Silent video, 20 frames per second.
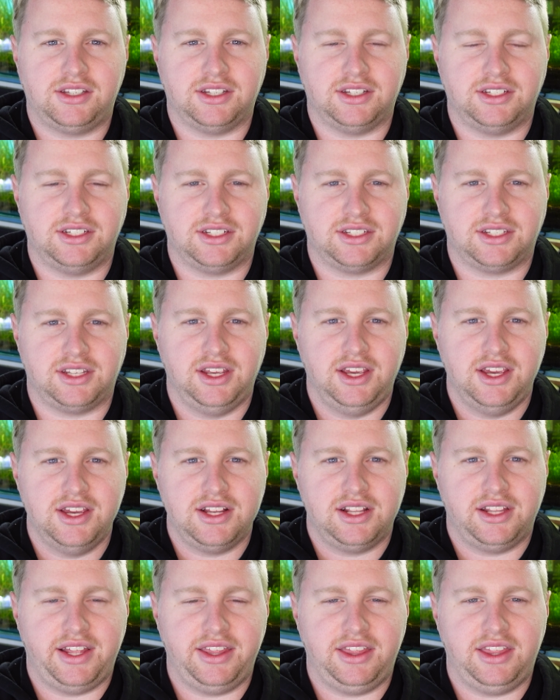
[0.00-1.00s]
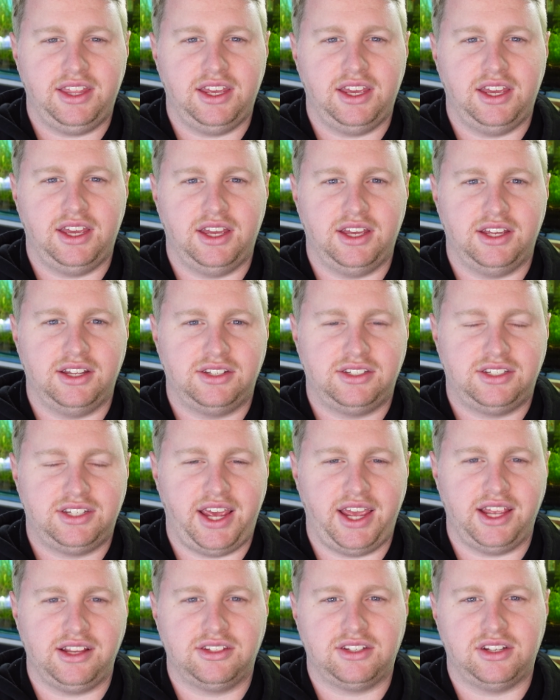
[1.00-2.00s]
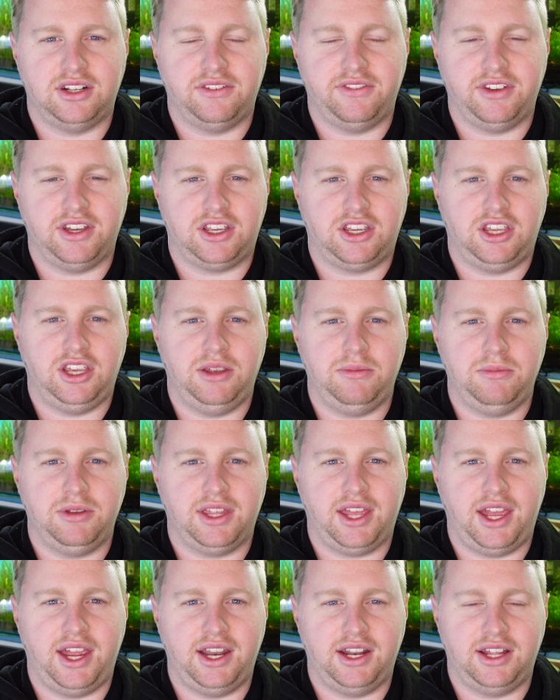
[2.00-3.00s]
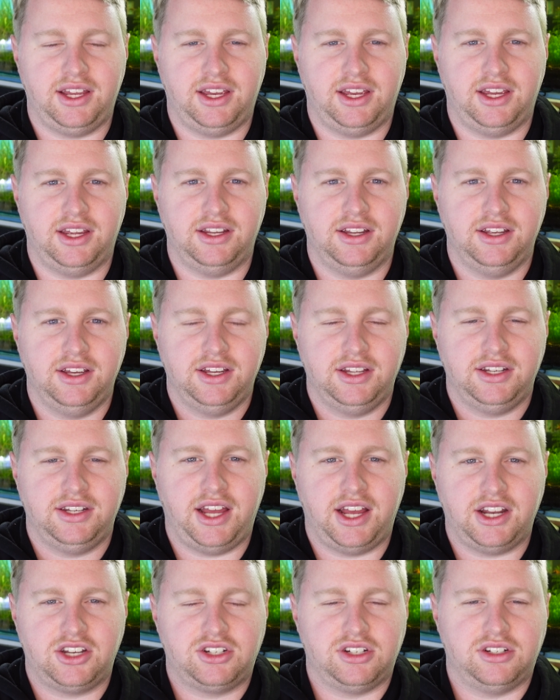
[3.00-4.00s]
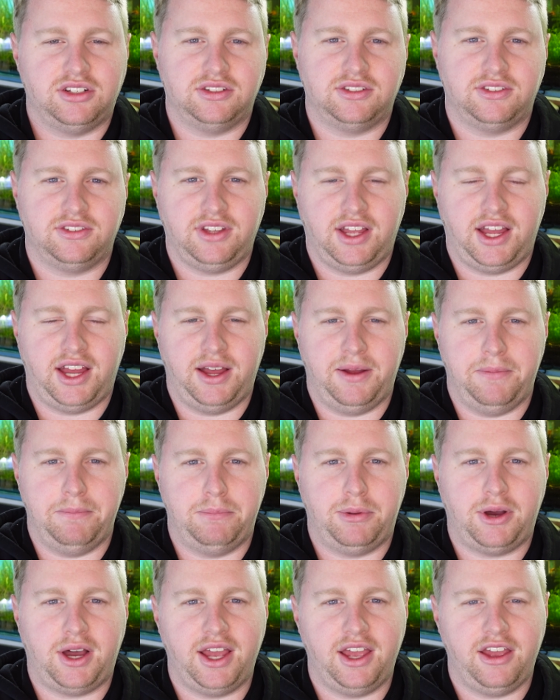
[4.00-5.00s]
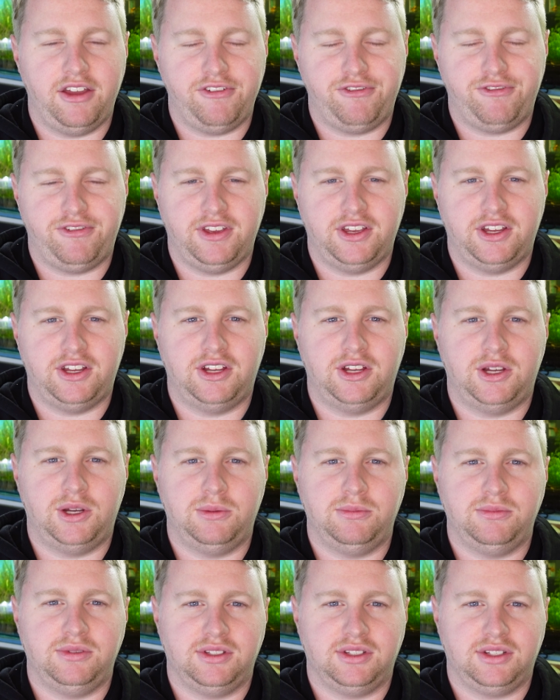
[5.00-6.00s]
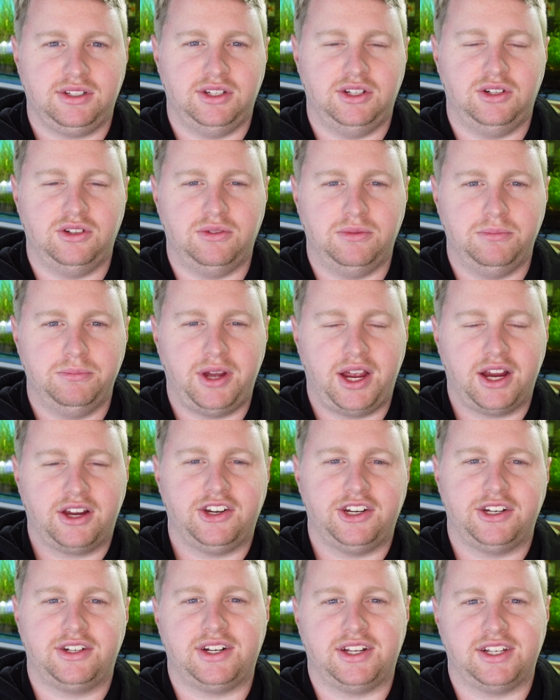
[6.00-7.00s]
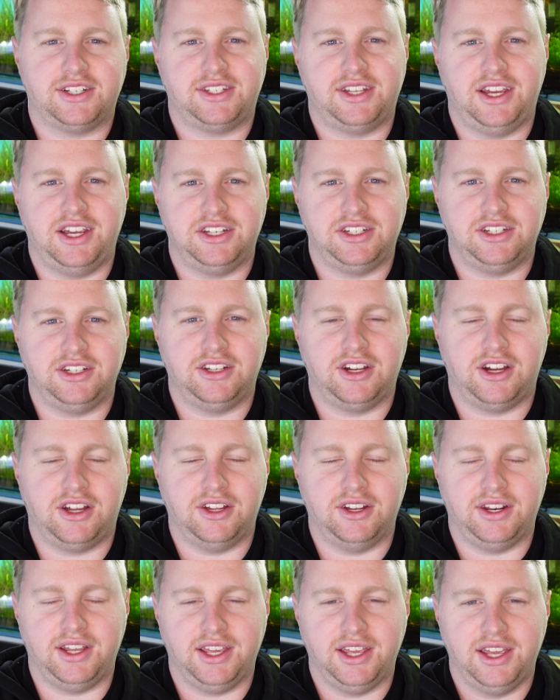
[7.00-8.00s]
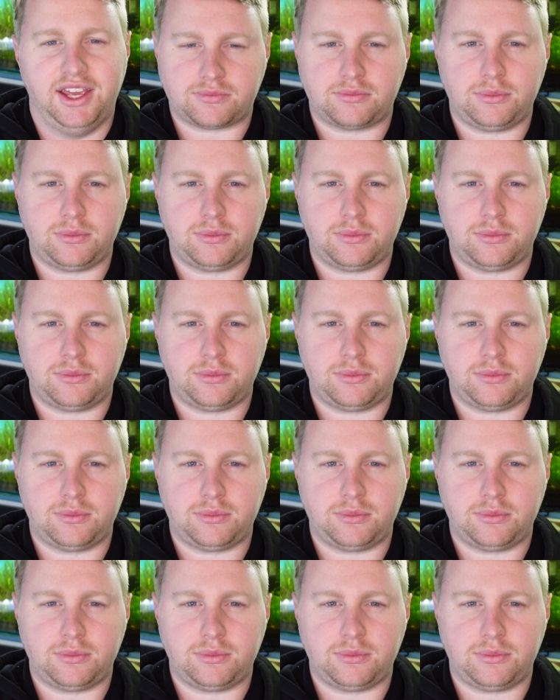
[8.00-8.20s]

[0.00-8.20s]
to just let the tank sort of accumulate a natural biofilm, little microcrustacean colony.